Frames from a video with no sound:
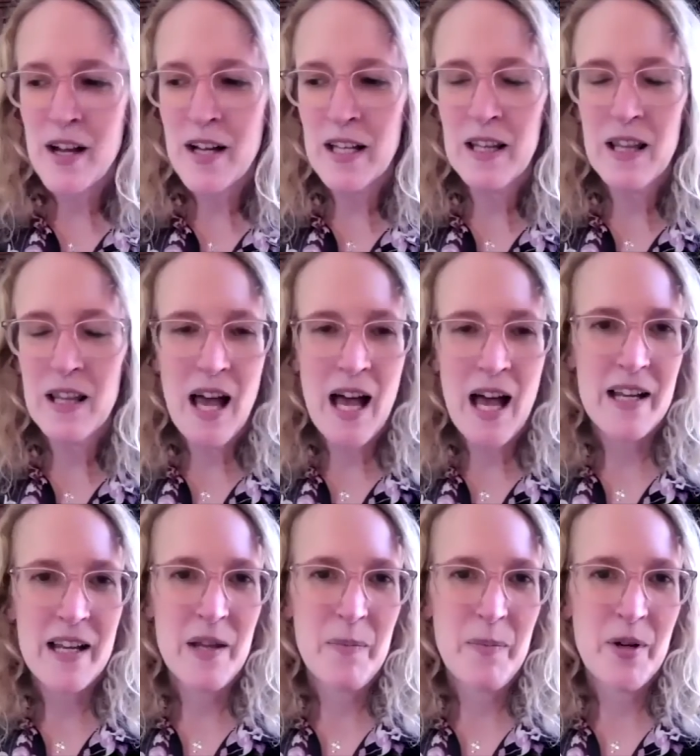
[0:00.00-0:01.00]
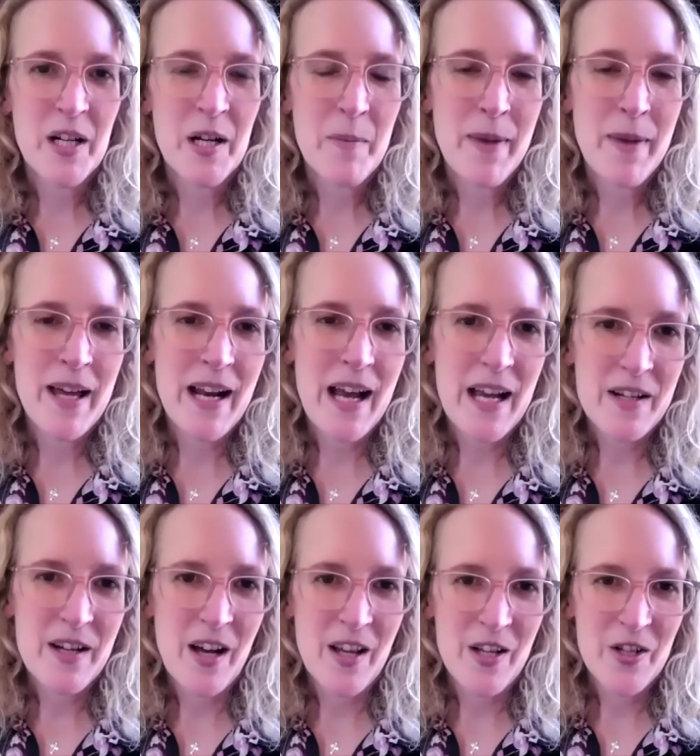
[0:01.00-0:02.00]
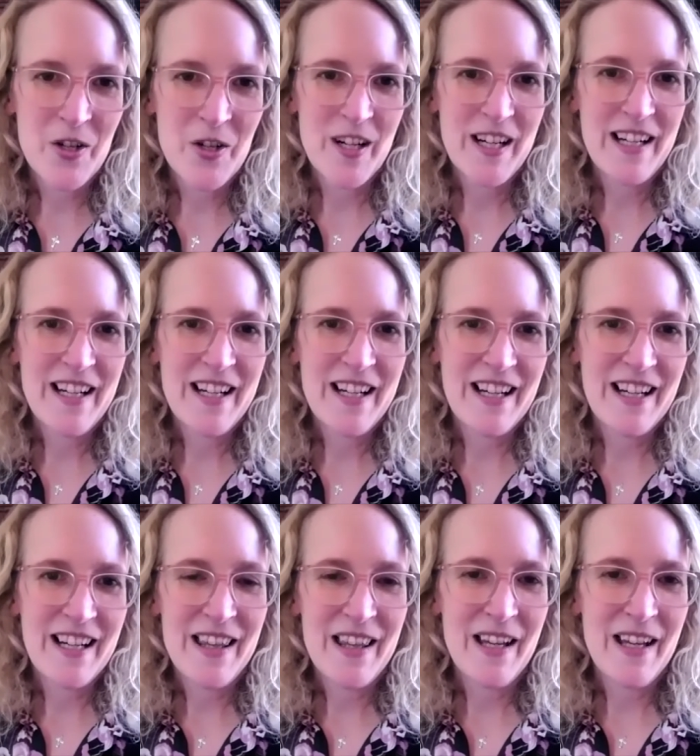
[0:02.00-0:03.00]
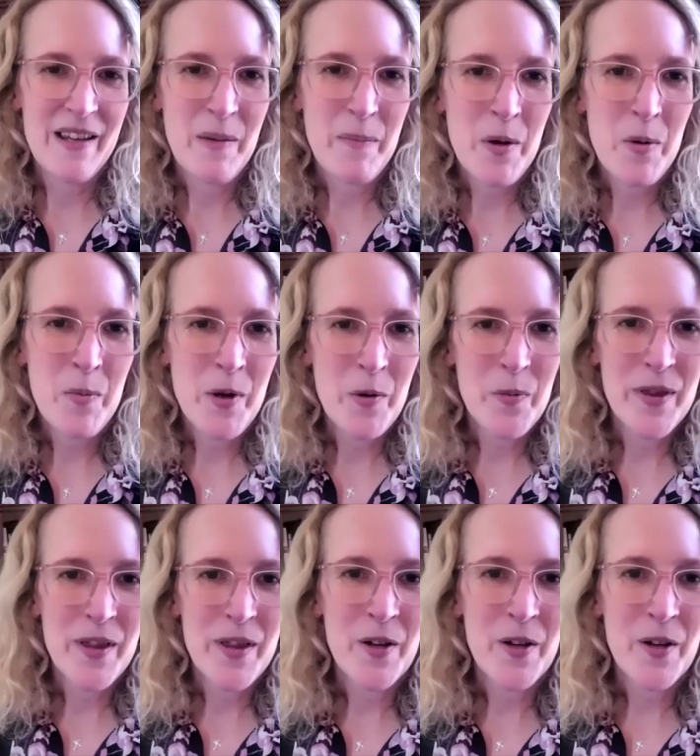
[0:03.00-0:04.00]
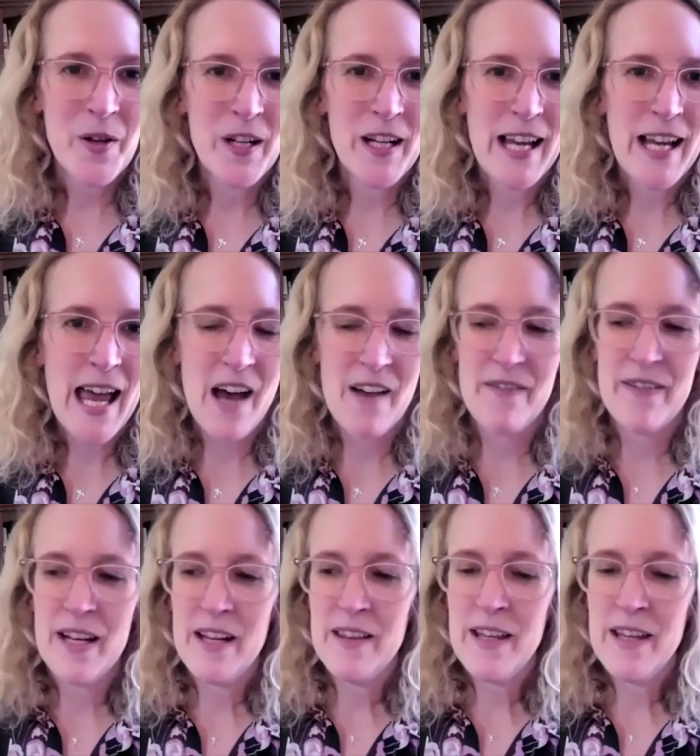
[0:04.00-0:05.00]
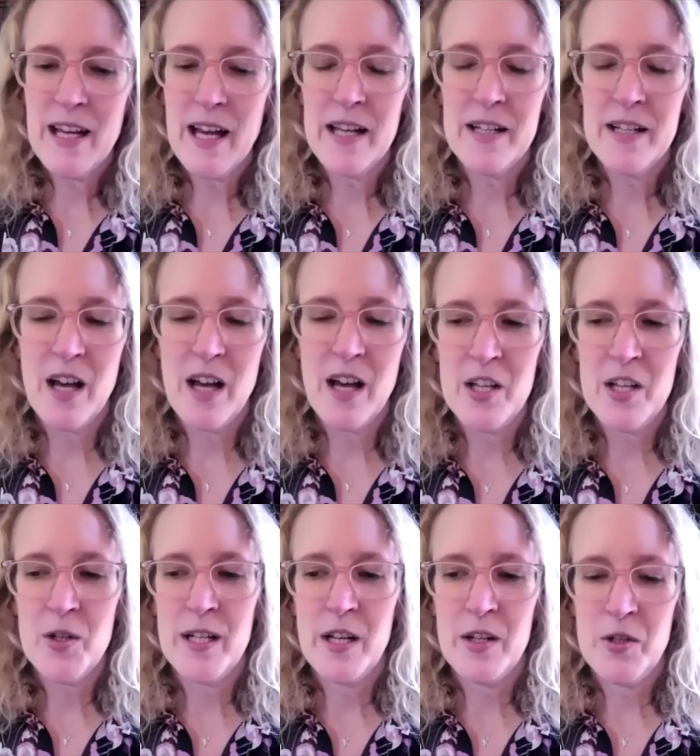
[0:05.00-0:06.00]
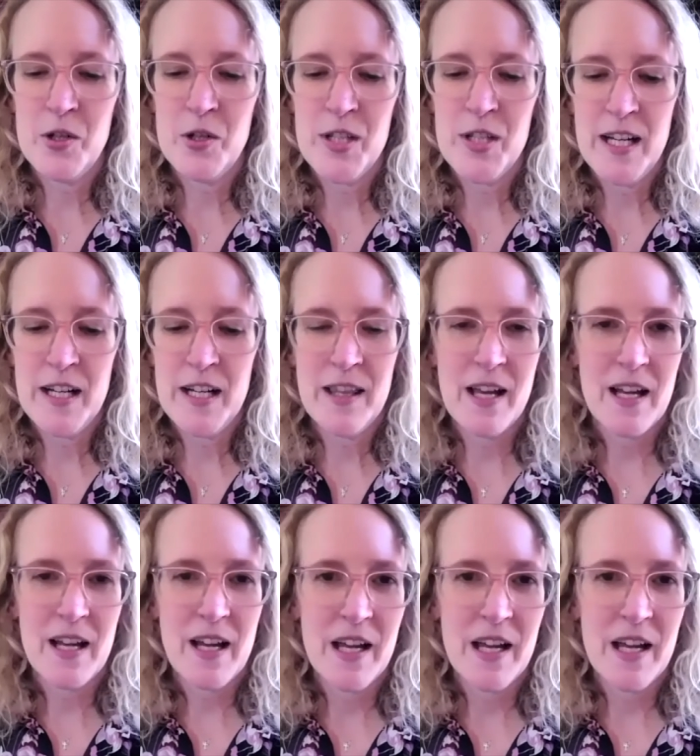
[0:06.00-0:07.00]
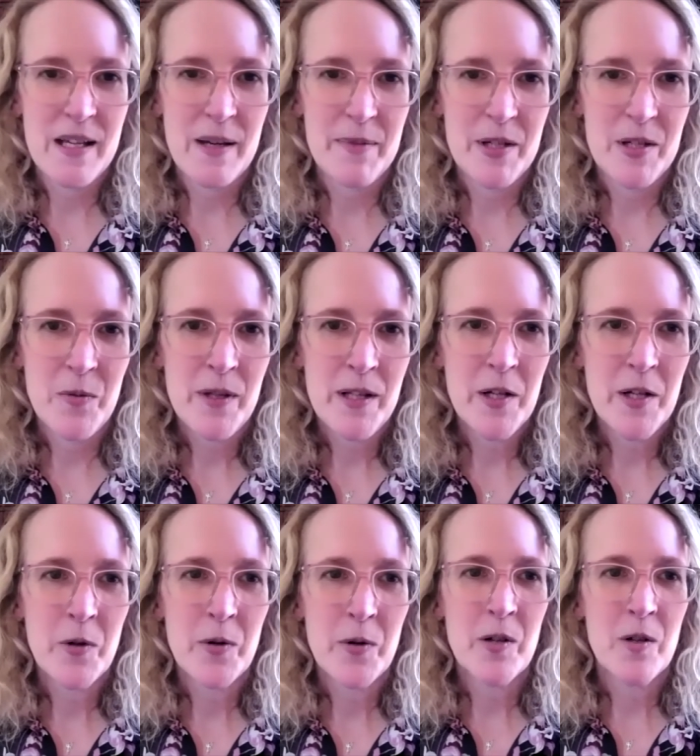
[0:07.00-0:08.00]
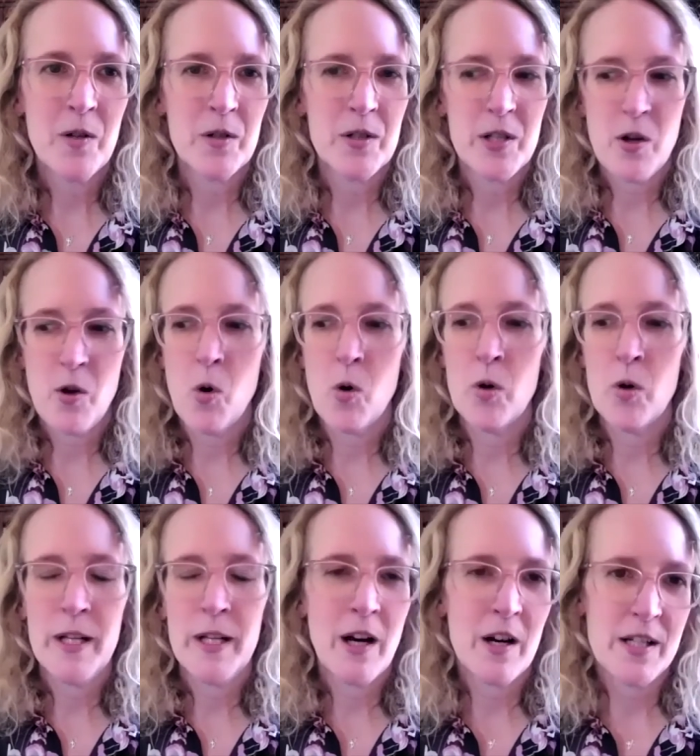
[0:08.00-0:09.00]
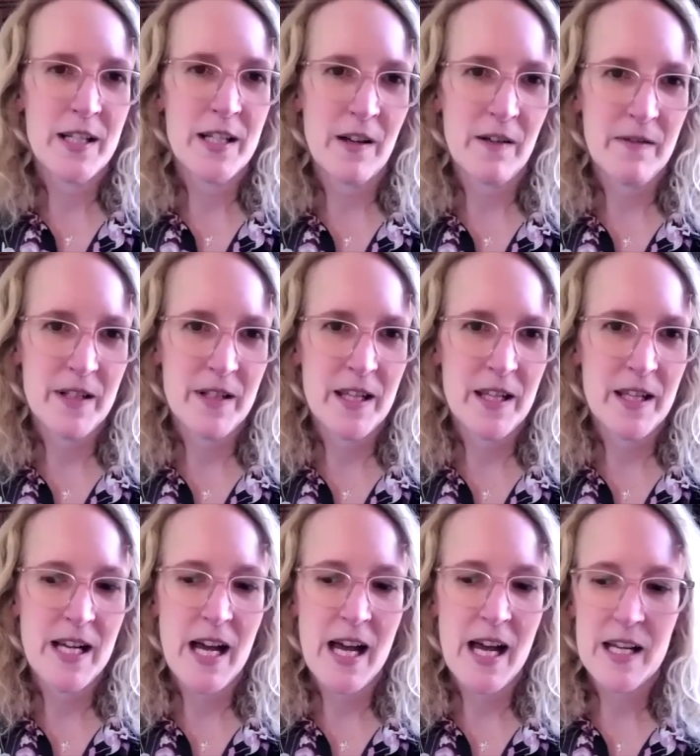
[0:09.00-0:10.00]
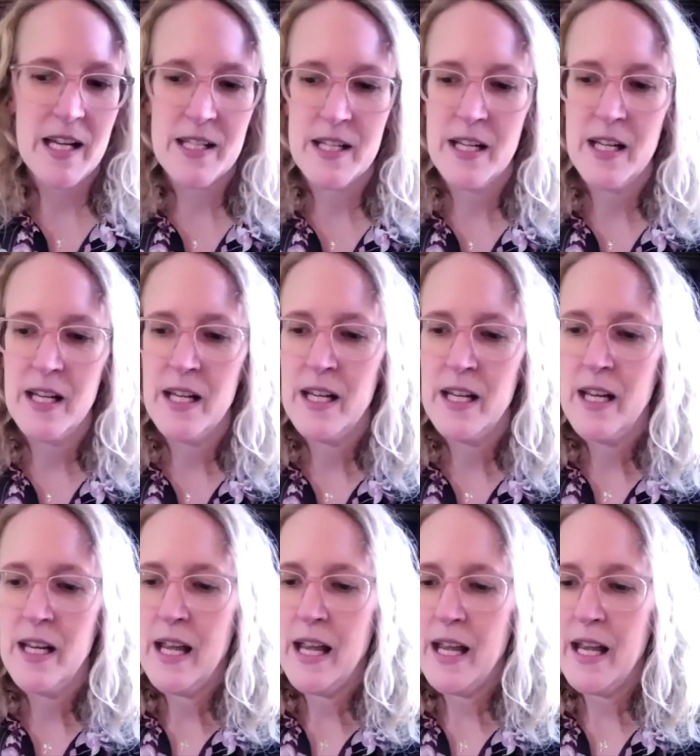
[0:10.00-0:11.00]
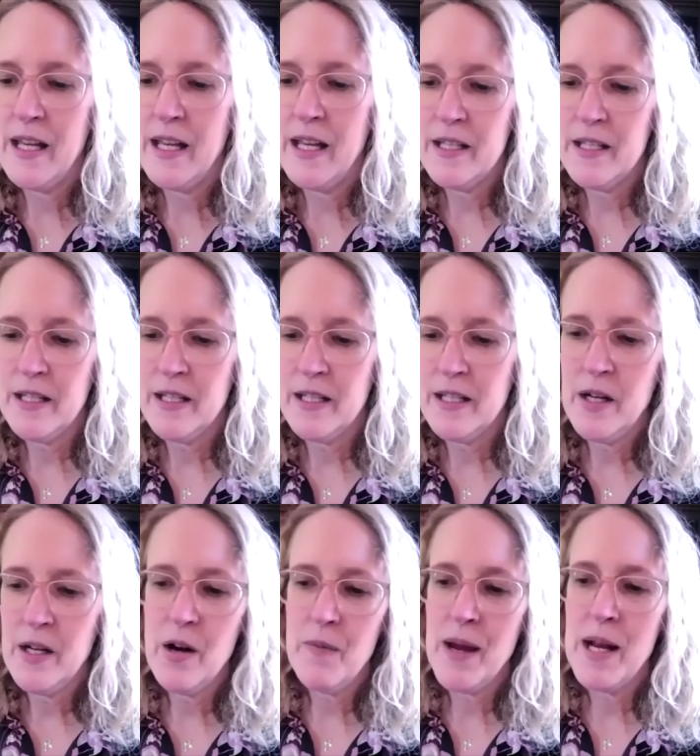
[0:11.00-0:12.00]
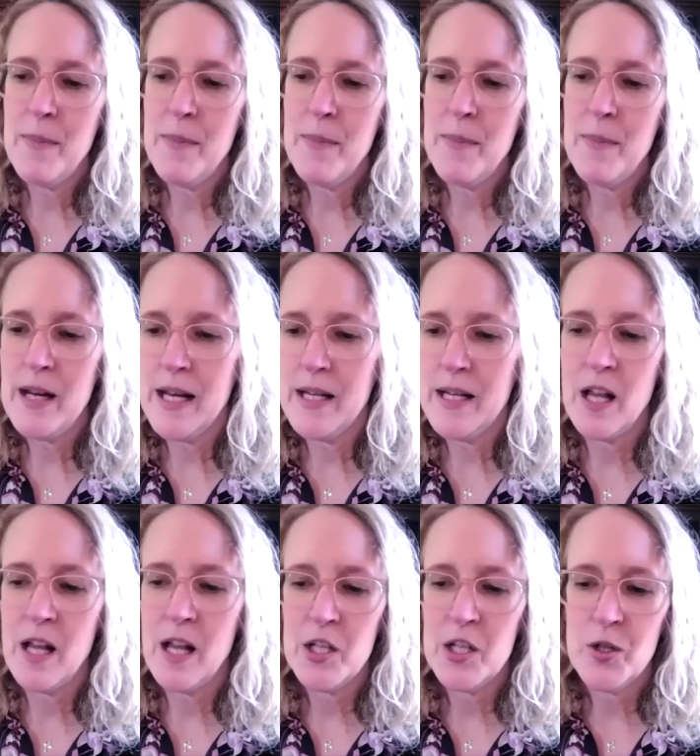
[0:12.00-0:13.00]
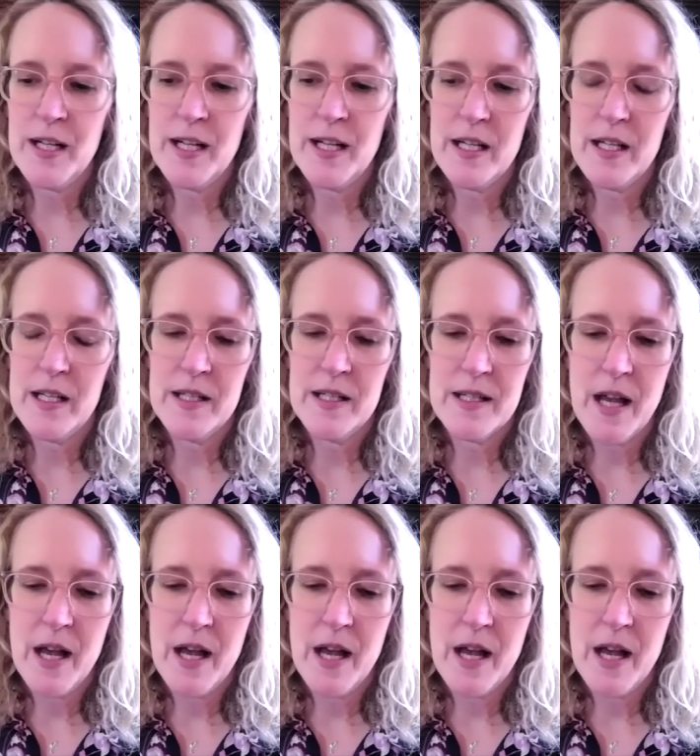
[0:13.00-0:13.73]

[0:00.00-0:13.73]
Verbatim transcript: a lot in the book about idolatry and the moment with the golden calf. And I think idolatry and understanding that concept is really critical to holding ourselves to the test. Mm-hmm. And, you know, I write about idolatry is